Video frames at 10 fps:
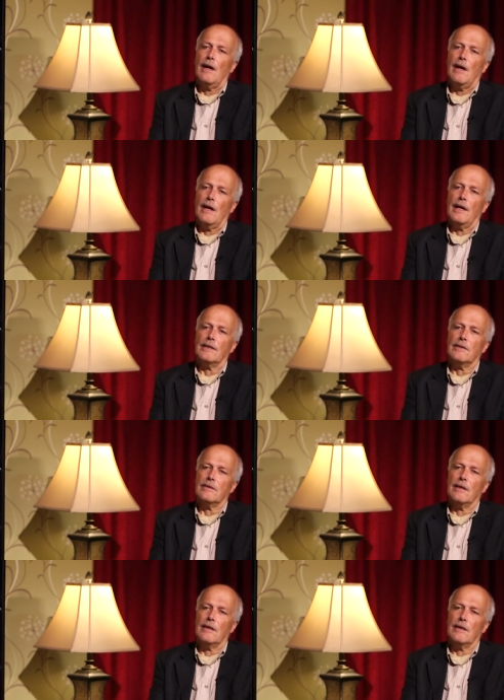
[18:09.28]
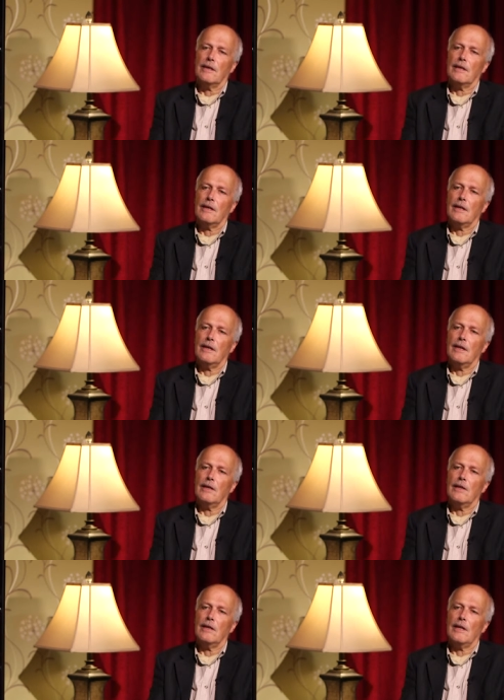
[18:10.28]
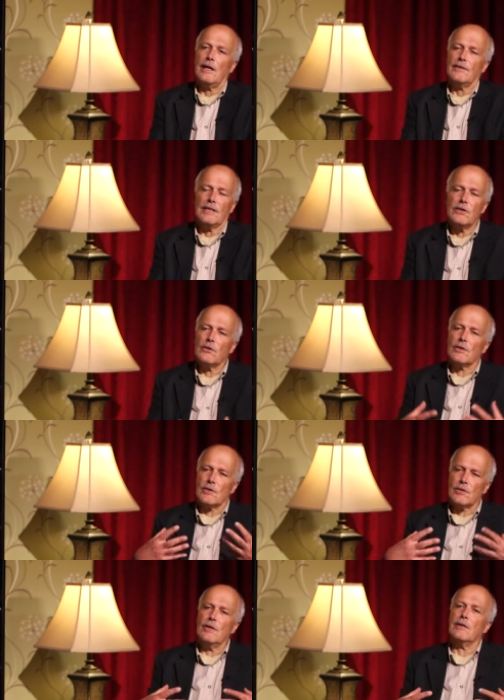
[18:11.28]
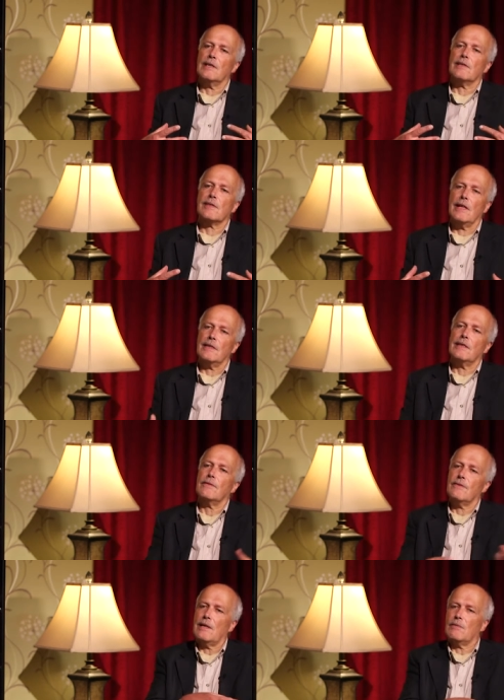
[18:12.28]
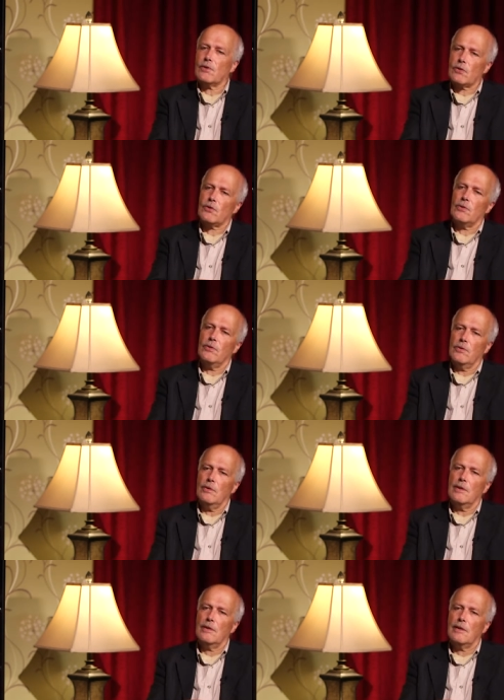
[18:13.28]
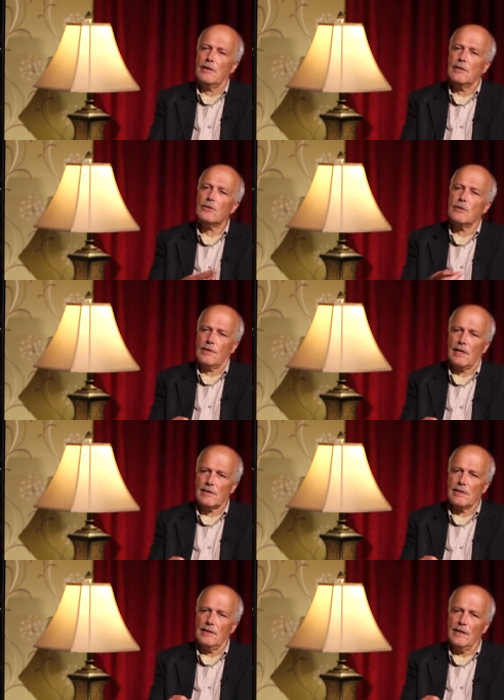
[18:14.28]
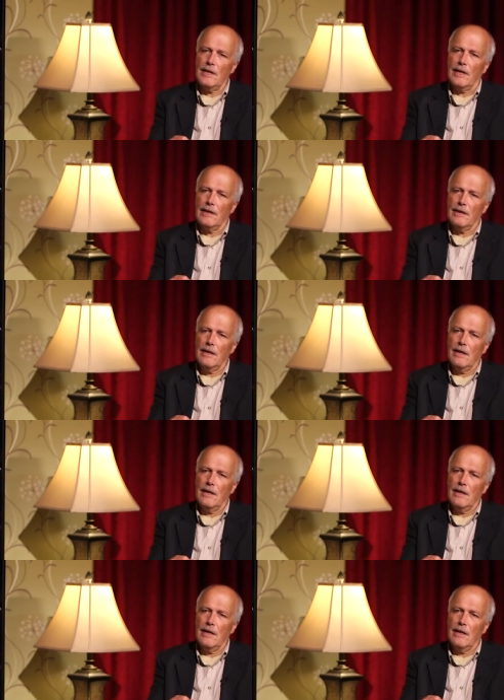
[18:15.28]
And I think you can certainly say that if that was true in 2009,